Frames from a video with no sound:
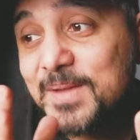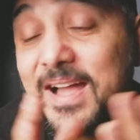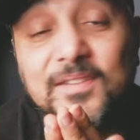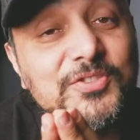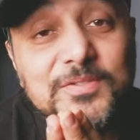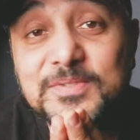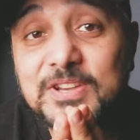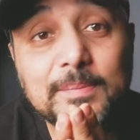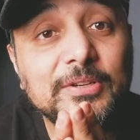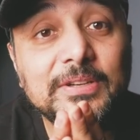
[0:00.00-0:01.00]
I have a German
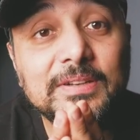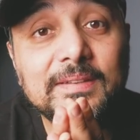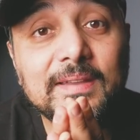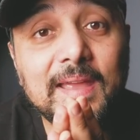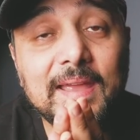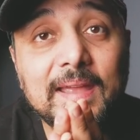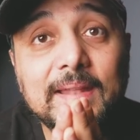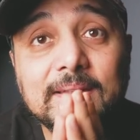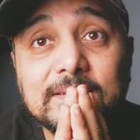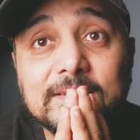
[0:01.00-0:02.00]
Shepherd
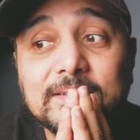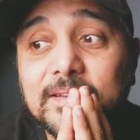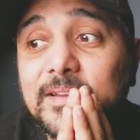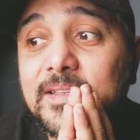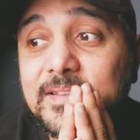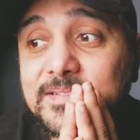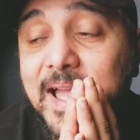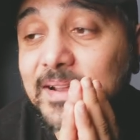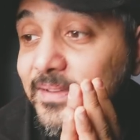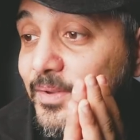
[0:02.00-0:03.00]
and he's
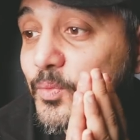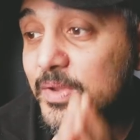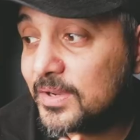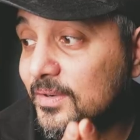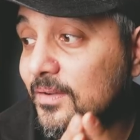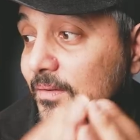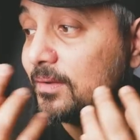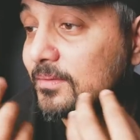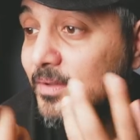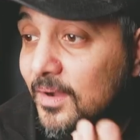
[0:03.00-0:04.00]
acting weird
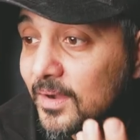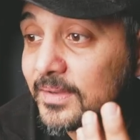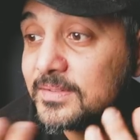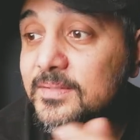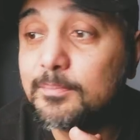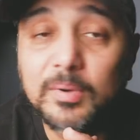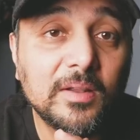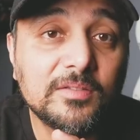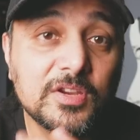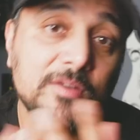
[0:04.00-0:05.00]
around dogs,
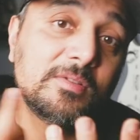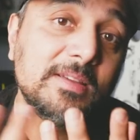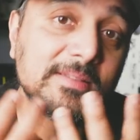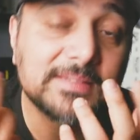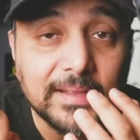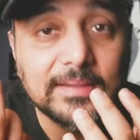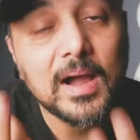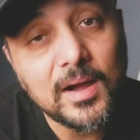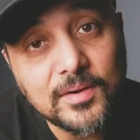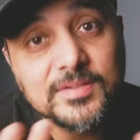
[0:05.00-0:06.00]
but generally inside the
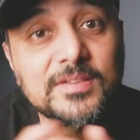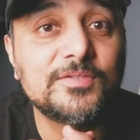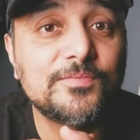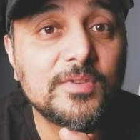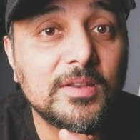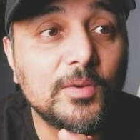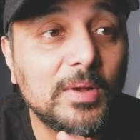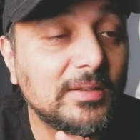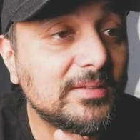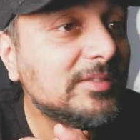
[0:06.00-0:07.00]
house, he's really
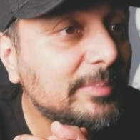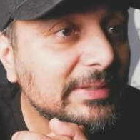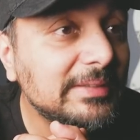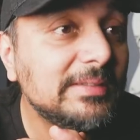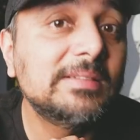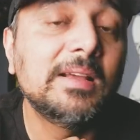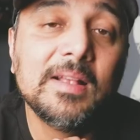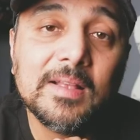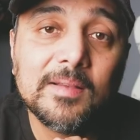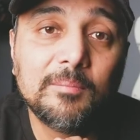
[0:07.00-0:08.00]
well disciplined.
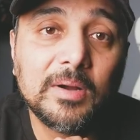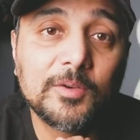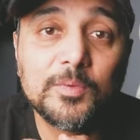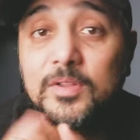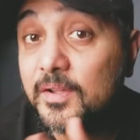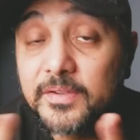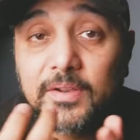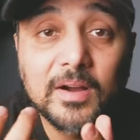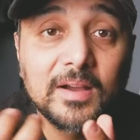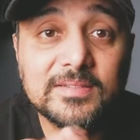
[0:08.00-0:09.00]
But with other
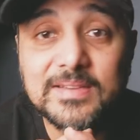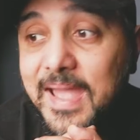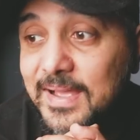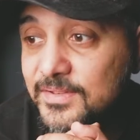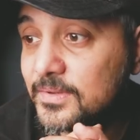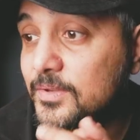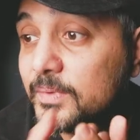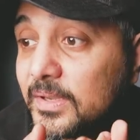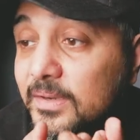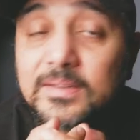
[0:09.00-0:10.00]
dogs, he acts really
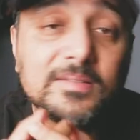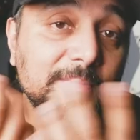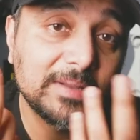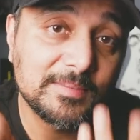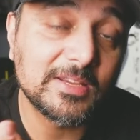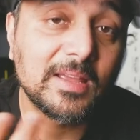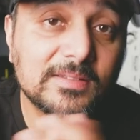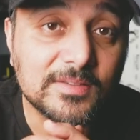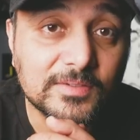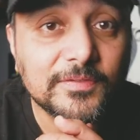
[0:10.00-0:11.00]
weird. Sometimes he
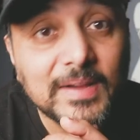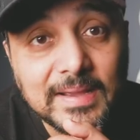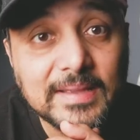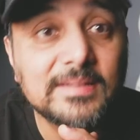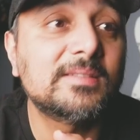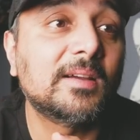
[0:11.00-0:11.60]
gets into fights.